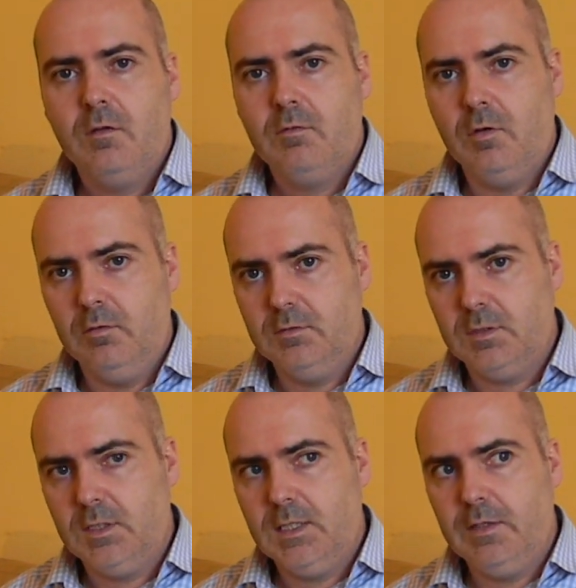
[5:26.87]
called
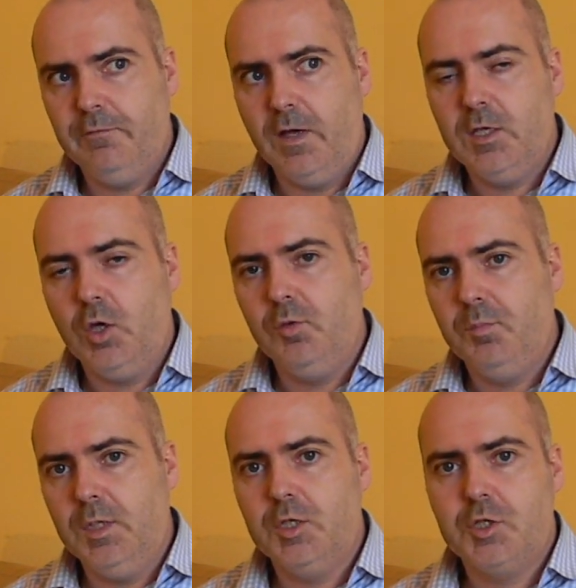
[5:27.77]
Viscount
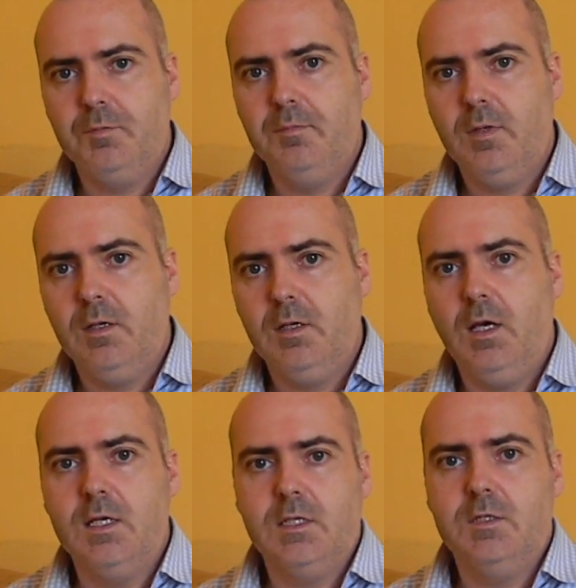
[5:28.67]
Peterson
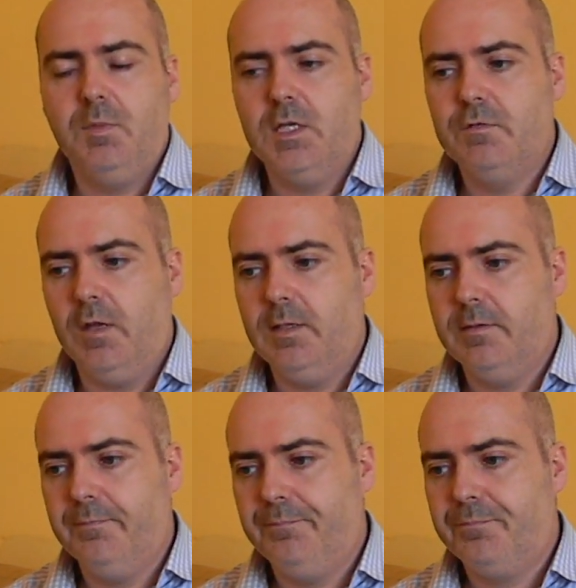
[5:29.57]
as his best friend,
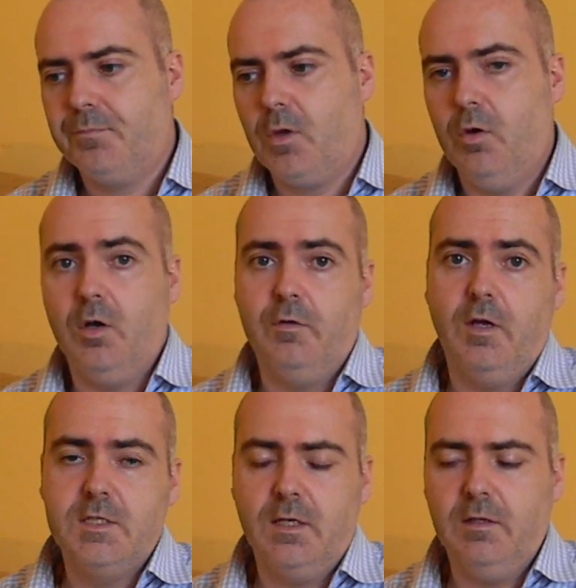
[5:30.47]
or
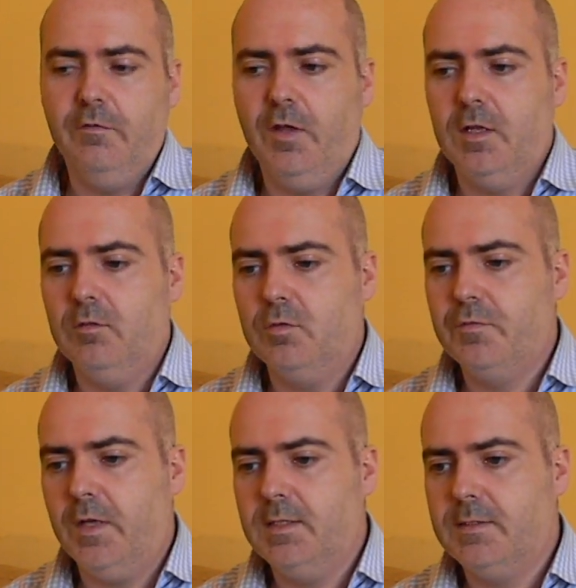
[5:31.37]
certainly a very close
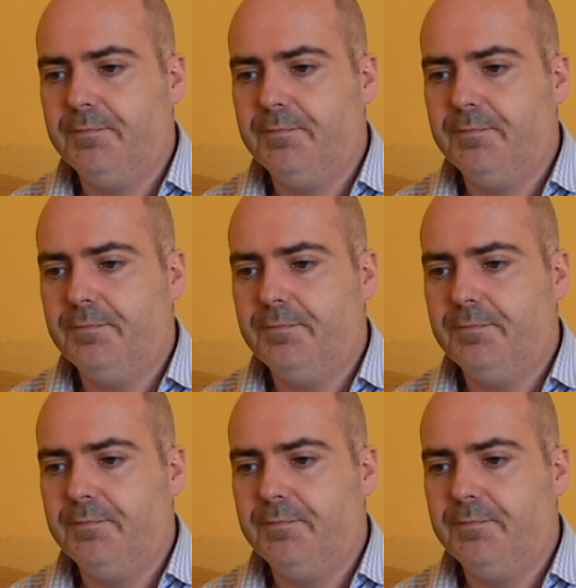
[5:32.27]
friend.